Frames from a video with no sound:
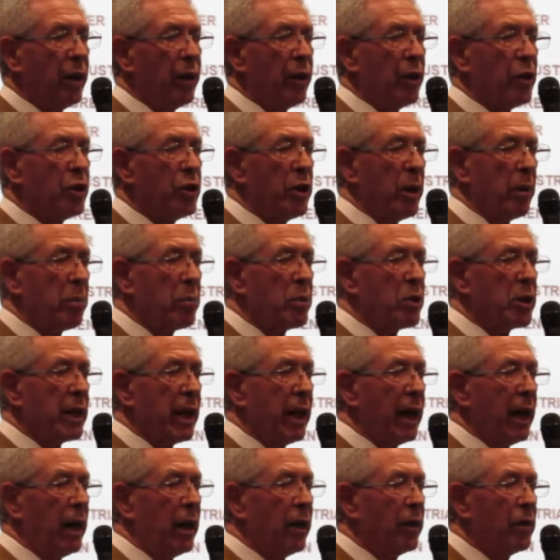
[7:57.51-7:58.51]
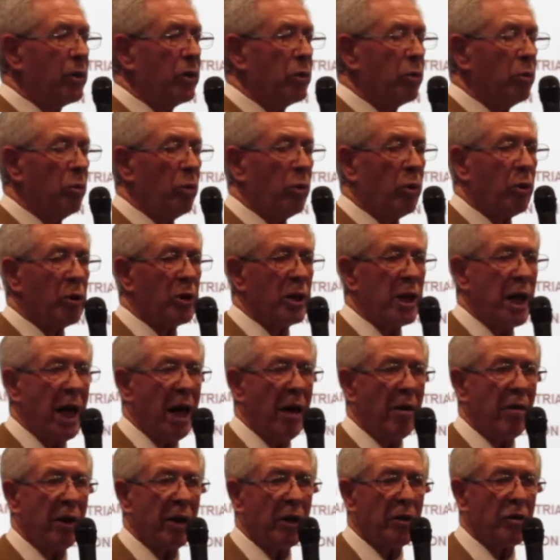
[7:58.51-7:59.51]
the ship sailed towards
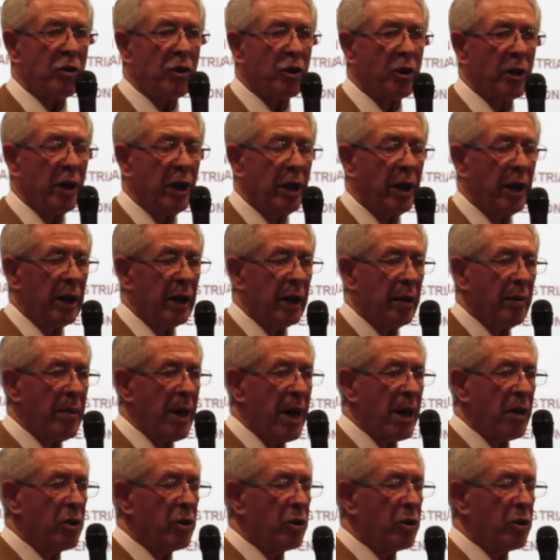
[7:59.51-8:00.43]
Harwich. They made